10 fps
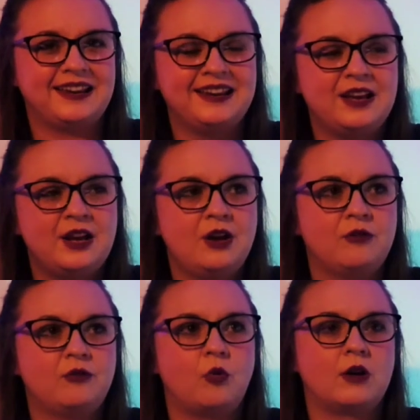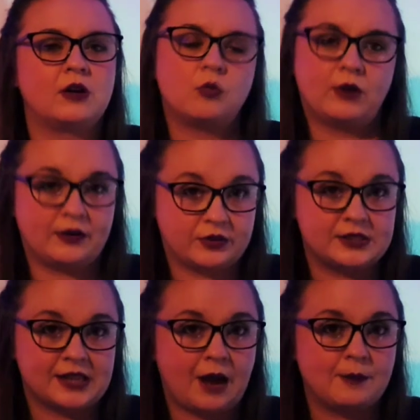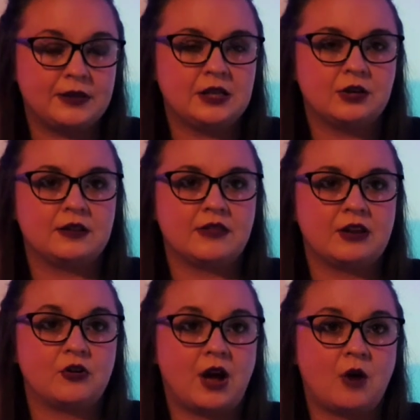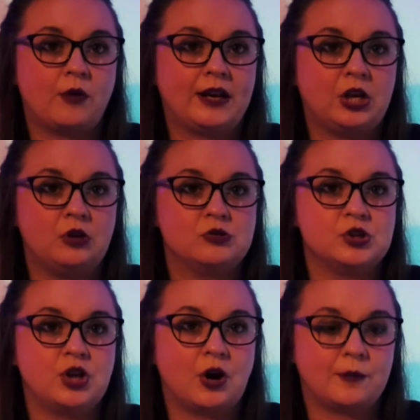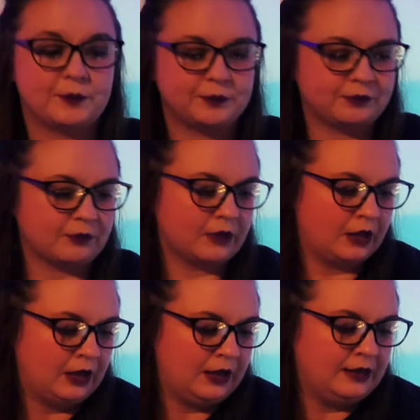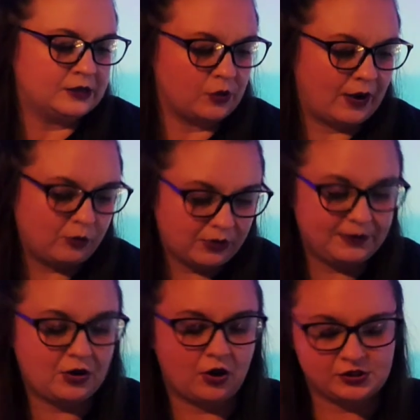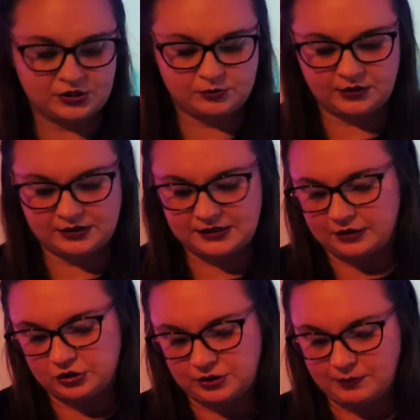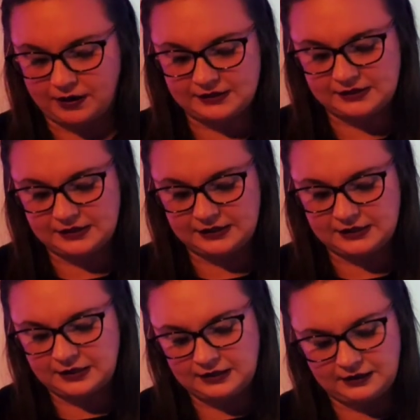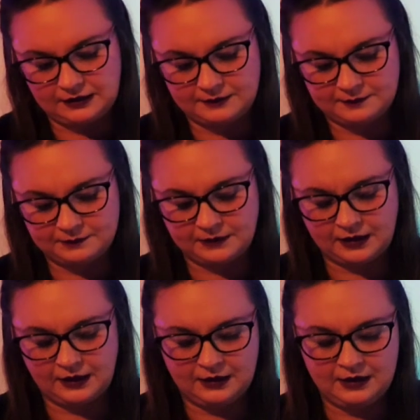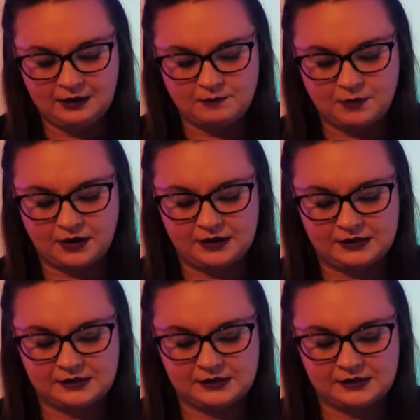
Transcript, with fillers: for whatever has happened here that they're not wanting you to know. So I would be cautious with this energy, Pisces, but